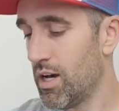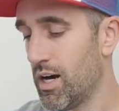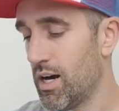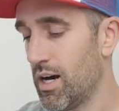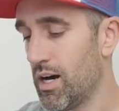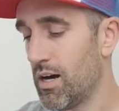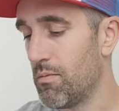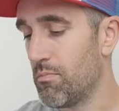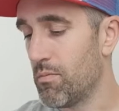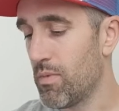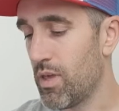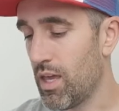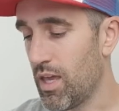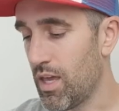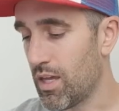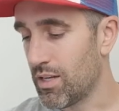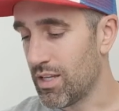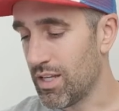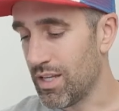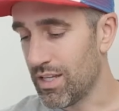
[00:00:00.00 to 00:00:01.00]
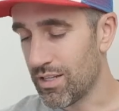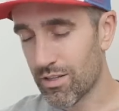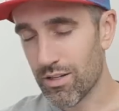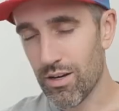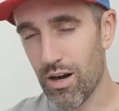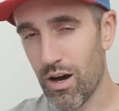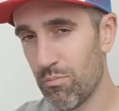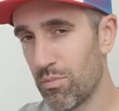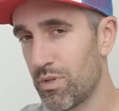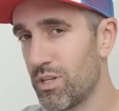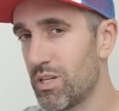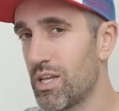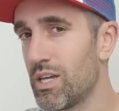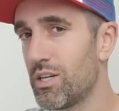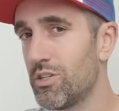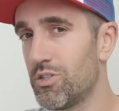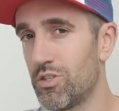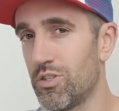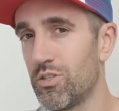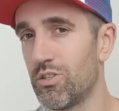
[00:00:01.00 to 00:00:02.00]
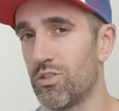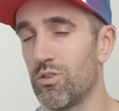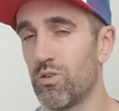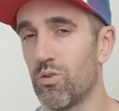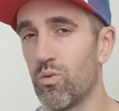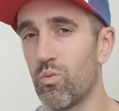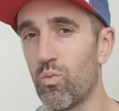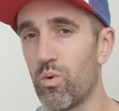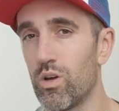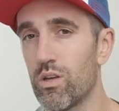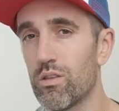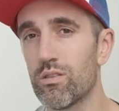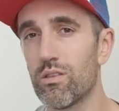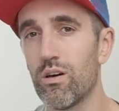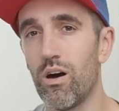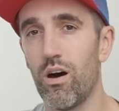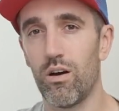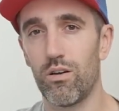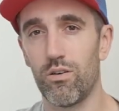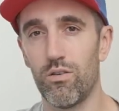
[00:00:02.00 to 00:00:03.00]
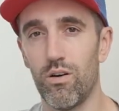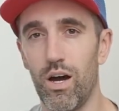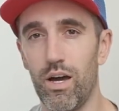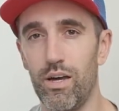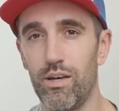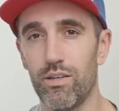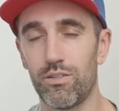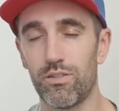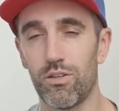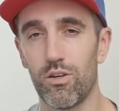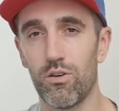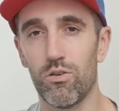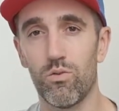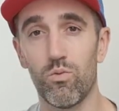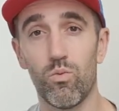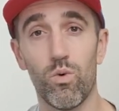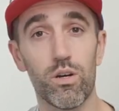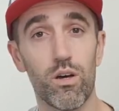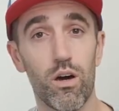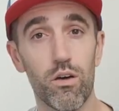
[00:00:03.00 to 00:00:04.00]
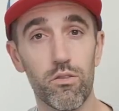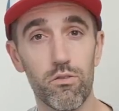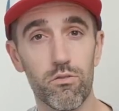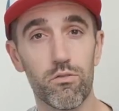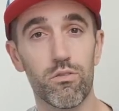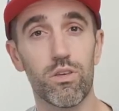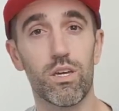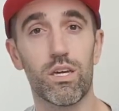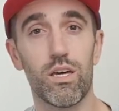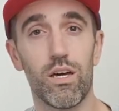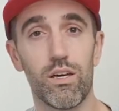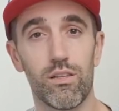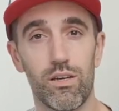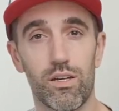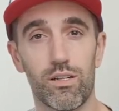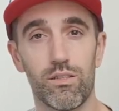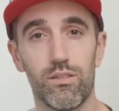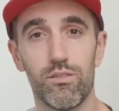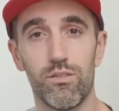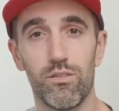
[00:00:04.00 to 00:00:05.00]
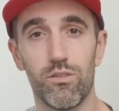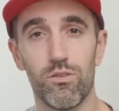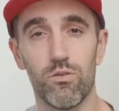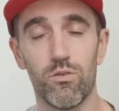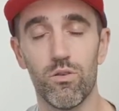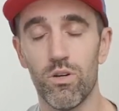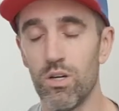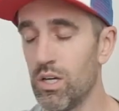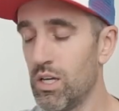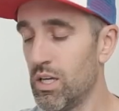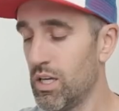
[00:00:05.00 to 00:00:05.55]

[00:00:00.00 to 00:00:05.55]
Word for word: Uh, and in combination with auto ISO, one other thing I like to do